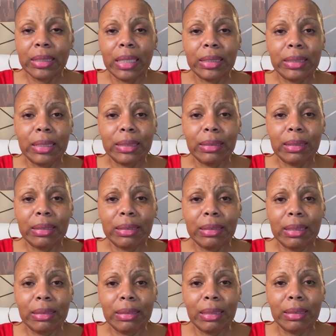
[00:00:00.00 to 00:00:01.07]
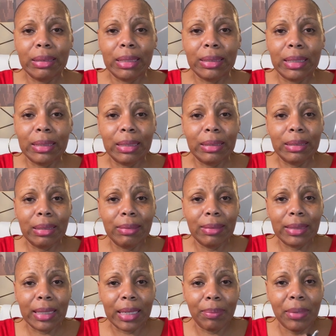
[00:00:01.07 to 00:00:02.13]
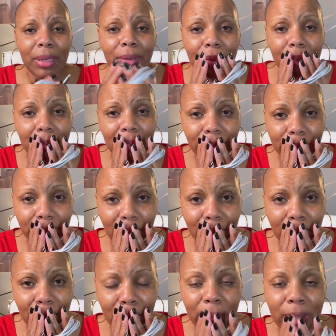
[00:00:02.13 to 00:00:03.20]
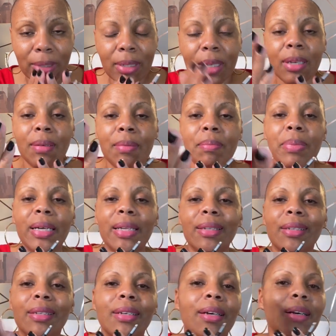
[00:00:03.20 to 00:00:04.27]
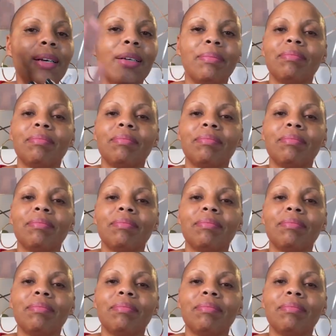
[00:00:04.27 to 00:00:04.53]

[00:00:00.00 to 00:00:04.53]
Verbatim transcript: you're taking my one of my phone cords but look,